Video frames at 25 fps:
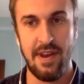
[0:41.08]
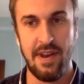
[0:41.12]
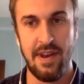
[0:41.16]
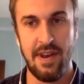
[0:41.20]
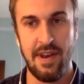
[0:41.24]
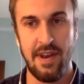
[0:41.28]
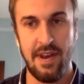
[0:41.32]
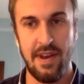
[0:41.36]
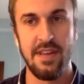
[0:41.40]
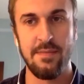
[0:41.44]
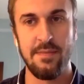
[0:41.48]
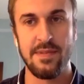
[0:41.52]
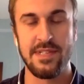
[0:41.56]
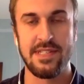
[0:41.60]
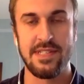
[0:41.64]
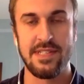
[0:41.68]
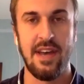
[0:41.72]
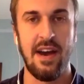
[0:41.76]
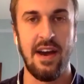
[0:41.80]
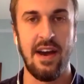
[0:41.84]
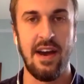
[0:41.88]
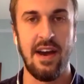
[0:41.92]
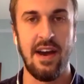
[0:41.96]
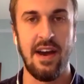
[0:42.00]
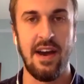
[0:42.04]
every team is
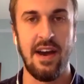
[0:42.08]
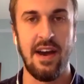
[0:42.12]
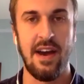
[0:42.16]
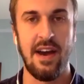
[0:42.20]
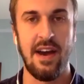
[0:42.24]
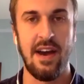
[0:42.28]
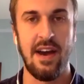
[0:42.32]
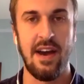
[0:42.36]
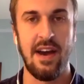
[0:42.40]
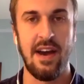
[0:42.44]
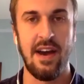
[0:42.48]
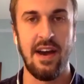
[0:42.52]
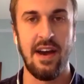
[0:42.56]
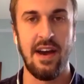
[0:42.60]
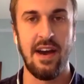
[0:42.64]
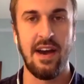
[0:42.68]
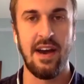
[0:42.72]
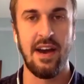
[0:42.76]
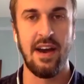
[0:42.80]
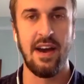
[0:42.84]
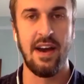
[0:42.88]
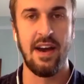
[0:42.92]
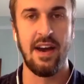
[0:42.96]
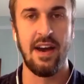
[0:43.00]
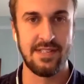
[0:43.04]
tied to
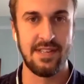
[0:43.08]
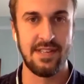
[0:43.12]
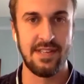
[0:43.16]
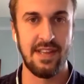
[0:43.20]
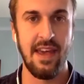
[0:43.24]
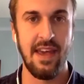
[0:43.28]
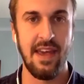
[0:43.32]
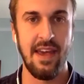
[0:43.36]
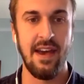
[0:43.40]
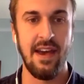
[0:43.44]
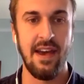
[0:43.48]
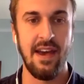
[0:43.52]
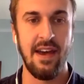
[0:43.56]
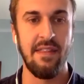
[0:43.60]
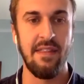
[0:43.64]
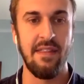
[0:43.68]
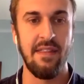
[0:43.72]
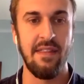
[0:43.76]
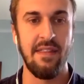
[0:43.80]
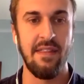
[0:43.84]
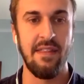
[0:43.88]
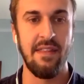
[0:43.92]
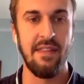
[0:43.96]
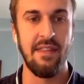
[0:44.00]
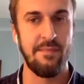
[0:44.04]
metrics, and
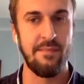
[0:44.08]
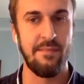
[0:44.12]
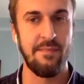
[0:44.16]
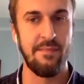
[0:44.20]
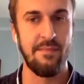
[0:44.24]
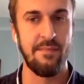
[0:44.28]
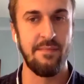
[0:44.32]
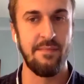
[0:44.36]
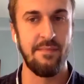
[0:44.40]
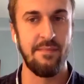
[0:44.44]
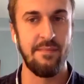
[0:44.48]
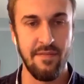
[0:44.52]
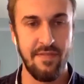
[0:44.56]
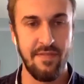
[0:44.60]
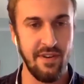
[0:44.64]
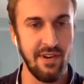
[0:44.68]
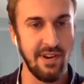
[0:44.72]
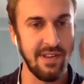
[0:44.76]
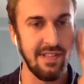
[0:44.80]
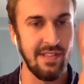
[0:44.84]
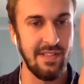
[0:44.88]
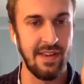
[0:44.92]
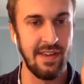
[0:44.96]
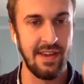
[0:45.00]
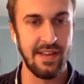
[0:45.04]
that people are
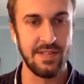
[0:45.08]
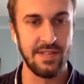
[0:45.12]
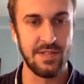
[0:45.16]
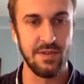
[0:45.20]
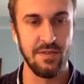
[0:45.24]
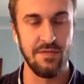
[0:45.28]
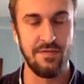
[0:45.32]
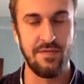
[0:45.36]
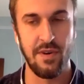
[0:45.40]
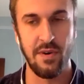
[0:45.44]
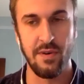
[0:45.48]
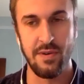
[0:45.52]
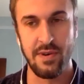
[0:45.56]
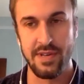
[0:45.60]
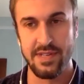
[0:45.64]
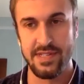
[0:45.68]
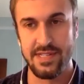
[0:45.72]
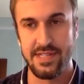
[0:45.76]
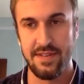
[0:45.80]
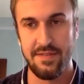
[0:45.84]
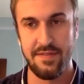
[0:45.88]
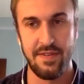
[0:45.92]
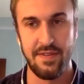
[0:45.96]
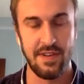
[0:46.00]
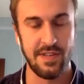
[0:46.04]
very laser
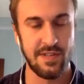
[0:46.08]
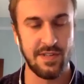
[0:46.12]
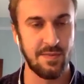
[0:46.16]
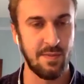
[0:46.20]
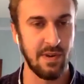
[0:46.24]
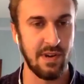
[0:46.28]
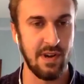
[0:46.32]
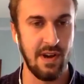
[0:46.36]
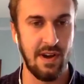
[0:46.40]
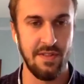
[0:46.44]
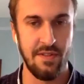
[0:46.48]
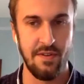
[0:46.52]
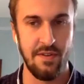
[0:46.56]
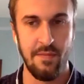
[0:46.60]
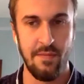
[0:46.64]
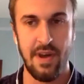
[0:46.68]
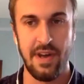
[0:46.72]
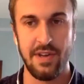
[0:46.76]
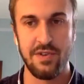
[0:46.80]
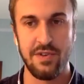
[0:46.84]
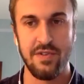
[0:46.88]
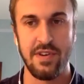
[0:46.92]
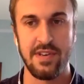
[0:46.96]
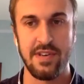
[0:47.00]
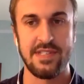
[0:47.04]
focused at Facebook on their
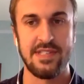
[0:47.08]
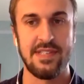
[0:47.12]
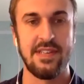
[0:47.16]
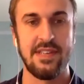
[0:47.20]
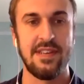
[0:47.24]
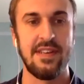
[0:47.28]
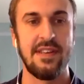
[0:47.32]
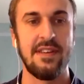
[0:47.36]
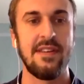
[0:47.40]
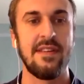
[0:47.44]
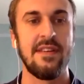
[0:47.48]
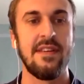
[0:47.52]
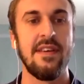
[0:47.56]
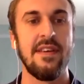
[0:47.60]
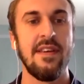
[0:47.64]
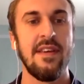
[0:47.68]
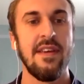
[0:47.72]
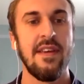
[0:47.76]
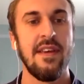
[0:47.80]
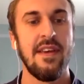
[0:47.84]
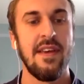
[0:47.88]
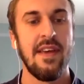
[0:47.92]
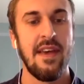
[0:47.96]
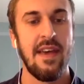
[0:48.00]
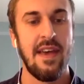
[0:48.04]
metrics and.
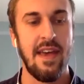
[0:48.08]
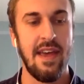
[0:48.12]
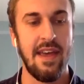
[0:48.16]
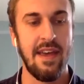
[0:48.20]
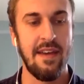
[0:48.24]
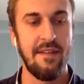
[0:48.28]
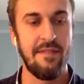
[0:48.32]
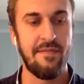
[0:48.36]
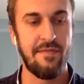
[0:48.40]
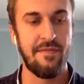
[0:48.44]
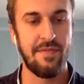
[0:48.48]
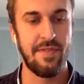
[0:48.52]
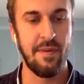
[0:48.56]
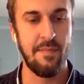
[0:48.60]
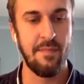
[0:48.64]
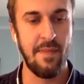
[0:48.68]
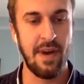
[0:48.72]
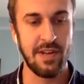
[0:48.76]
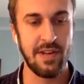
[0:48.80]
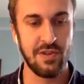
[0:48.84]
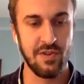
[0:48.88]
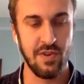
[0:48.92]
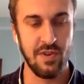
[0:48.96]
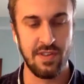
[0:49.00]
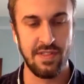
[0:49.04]
If the
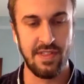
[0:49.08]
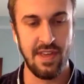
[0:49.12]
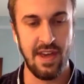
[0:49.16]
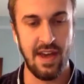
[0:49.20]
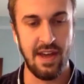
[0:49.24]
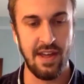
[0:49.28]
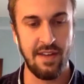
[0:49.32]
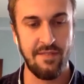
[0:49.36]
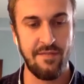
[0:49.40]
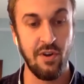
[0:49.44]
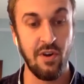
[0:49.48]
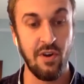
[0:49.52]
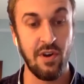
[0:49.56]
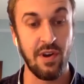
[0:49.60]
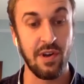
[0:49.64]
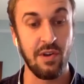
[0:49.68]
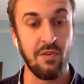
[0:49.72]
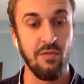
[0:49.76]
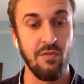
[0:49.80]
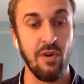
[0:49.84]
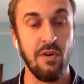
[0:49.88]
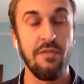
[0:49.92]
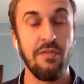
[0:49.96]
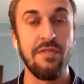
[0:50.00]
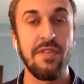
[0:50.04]
metric that, if you're on a
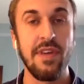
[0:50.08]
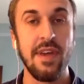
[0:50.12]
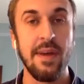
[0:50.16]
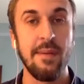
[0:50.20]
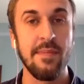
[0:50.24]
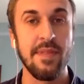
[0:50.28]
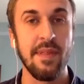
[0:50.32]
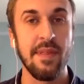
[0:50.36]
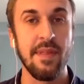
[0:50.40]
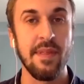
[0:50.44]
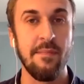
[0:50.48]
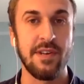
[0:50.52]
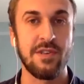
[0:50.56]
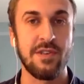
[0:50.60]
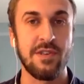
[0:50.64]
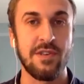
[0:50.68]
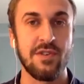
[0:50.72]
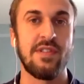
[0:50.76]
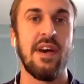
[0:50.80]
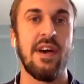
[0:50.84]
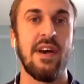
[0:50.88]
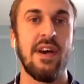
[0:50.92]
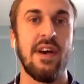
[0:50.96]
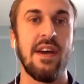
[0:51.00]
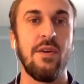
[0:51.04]
growth team and the
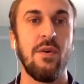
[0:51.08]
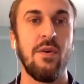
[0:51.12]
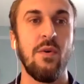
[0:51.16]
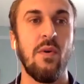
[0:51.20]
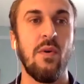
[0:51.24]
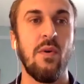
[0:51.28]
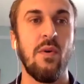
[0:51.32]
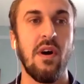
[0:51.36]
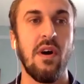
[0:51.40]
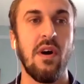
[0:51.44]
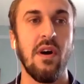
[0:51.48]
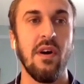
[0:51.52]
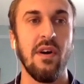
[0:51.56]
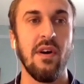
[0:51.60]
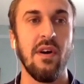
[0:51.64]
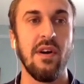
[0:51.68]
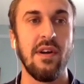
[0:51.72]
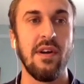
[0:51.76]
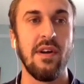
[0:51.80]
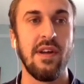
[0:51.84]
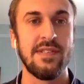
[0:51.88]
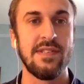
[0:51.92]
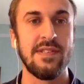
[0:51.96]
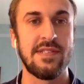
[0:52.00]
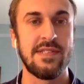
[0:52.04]
metric that you are
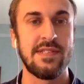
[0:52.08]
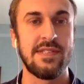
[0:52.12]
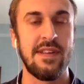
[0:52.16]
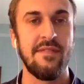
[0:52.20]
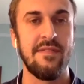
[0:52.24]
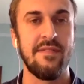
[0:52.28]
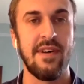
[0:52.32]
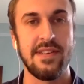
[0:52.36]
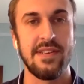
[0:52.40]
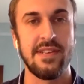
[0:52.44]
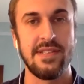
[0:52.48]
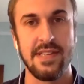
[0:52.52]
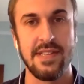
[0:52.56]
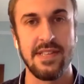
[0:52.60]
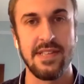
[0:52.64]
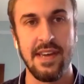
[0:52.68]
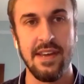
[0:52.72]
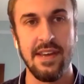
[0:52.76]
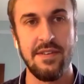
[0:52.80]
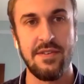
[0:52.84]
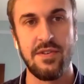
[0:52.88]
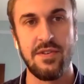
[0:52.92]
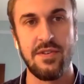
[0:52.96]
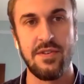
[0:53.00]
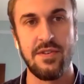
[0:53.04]
incentivized to
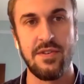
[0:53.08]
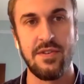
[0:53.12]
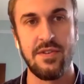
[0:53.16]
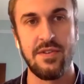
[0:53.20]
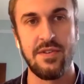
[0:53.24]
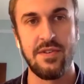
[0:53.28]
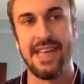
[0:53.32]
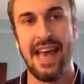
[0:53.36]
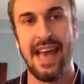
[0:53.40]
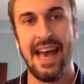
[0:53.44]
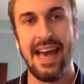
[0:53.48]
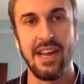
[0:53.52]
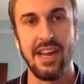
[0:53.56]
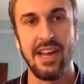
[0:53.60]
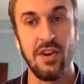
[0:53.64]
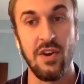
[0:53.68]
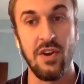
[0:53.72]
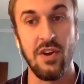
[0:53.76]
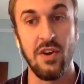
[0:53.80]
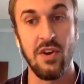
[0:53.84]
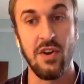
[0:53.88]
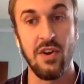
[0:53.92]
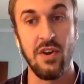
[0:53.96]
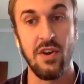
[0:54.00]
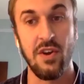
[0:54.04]
get to is adding
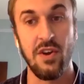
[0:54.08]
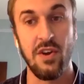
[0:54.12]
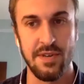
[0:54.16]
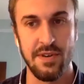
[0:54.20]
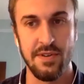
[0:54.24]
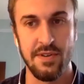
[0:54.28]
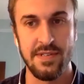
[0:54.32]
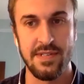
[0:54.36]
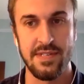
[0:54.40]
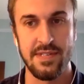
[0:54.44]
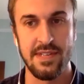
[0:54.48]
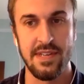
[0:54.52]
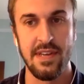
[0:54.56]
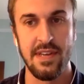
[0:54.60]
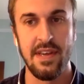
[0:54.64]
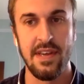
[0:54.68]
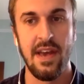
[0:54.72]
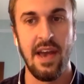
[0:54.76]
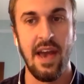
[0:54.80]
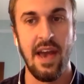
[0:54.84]
new users,